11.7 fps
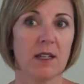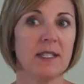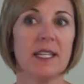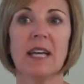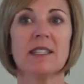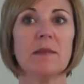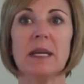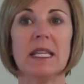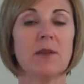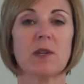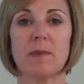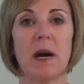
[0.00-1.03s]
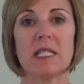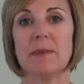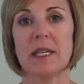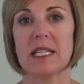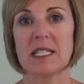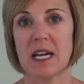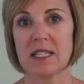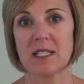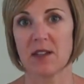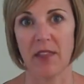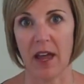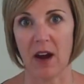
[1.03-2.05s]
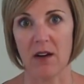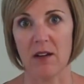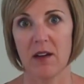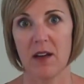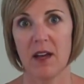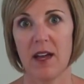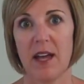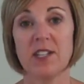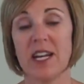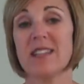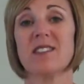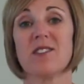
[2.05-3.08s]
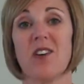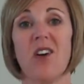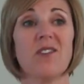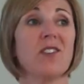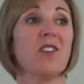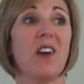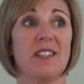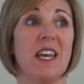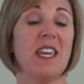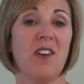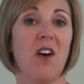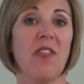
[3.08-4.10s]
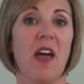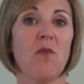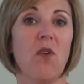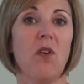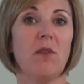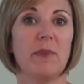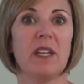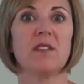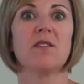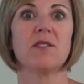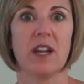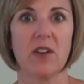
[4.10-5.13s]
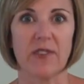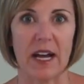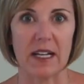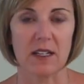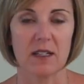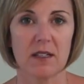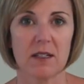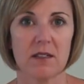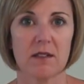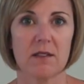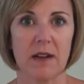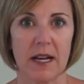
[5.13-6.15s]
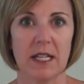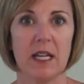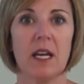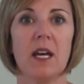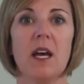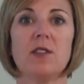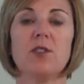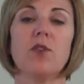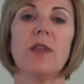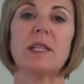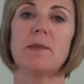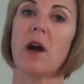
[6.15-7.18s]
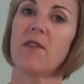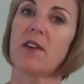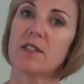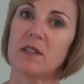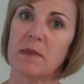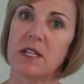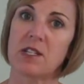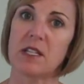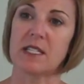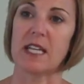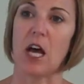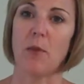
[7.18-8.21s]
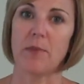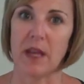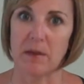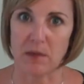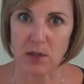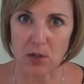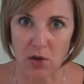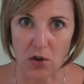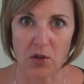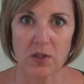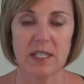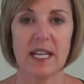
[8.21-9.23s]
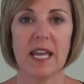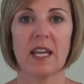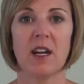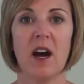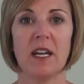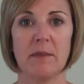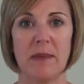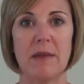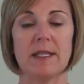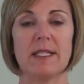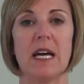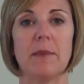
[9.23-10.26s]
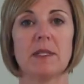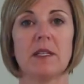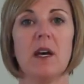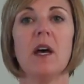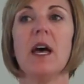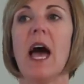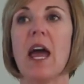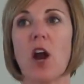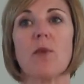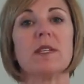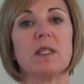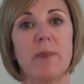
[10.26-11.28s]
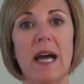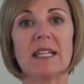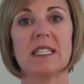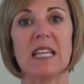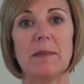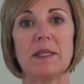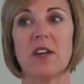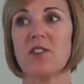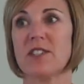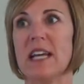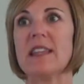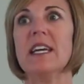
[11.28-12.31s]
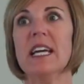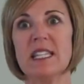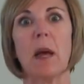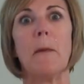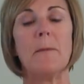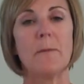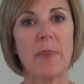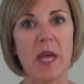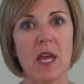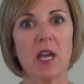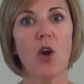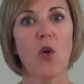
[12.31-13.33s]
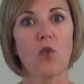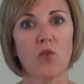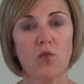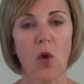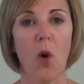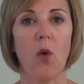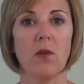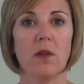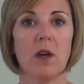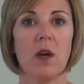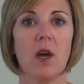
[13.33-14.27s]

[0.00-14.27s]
doesn't mean the responsibility is not still there. And chances are they're not taking on that role because they're terrified, right? So that's part of our submission, is to help them learn to take it on in baby steps. And our respect to them is understanding that it's a big role.